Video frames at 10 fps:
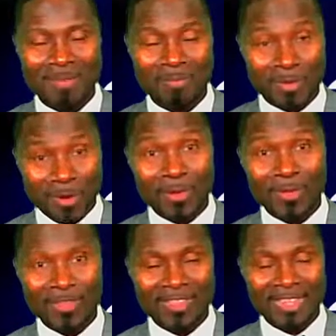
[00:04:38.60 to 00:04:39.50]

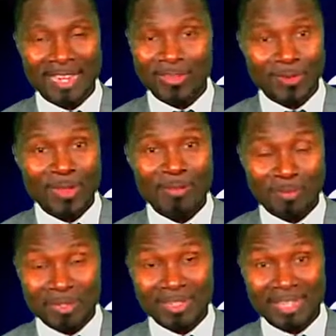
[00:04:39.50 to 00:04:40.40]
because it's so
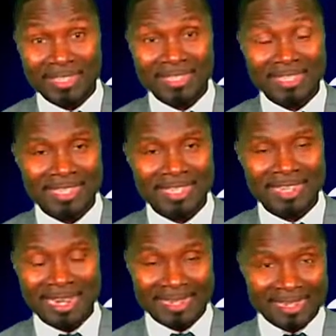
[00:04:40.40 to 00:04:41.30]
important
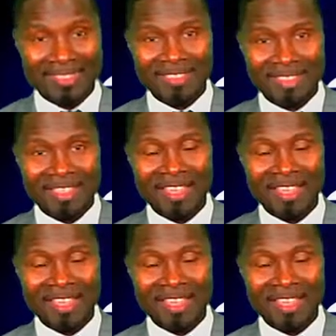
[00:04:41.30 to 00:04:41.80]
that this